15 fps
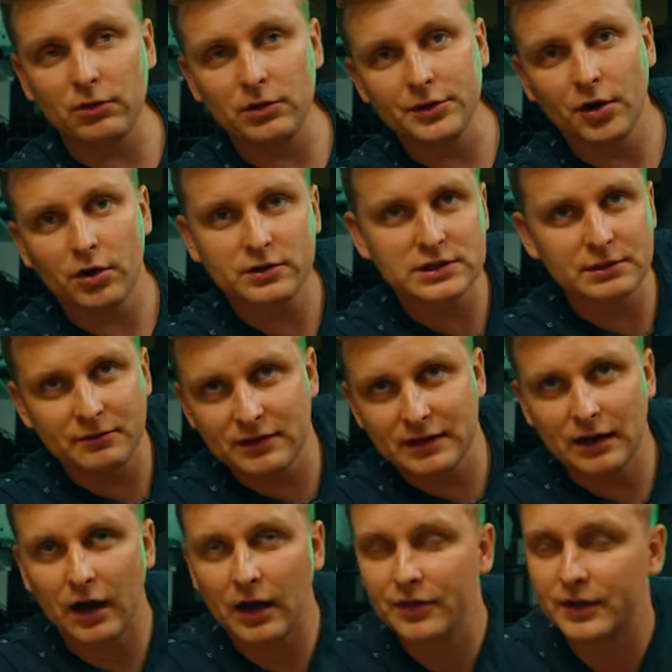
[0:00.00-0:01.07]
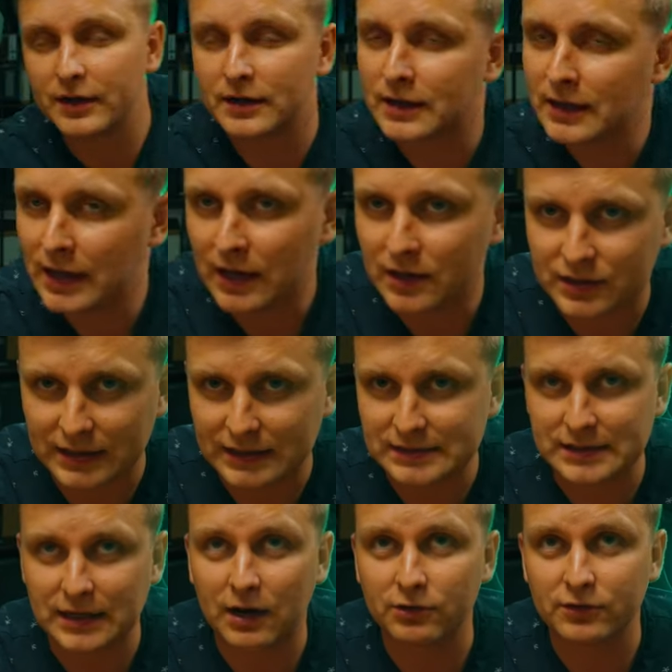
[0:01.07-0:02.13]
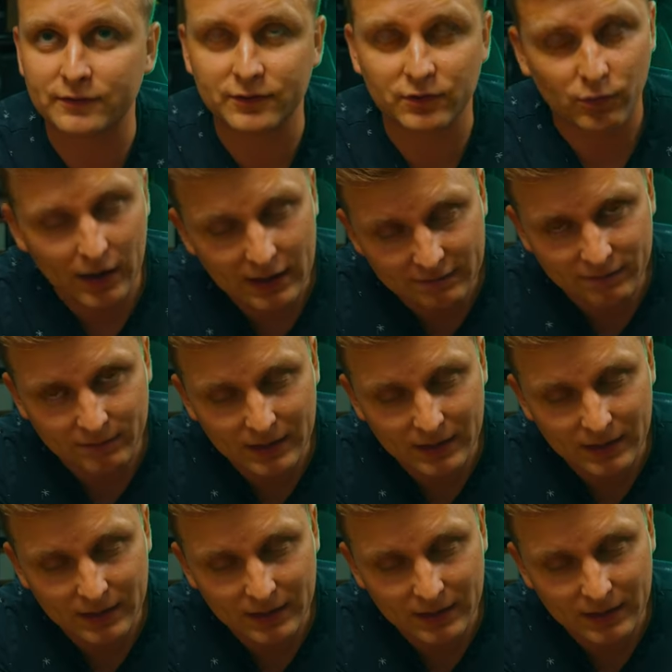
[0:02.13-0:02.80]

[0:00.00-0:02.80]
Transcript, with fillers: will knock some of the other things out of the way for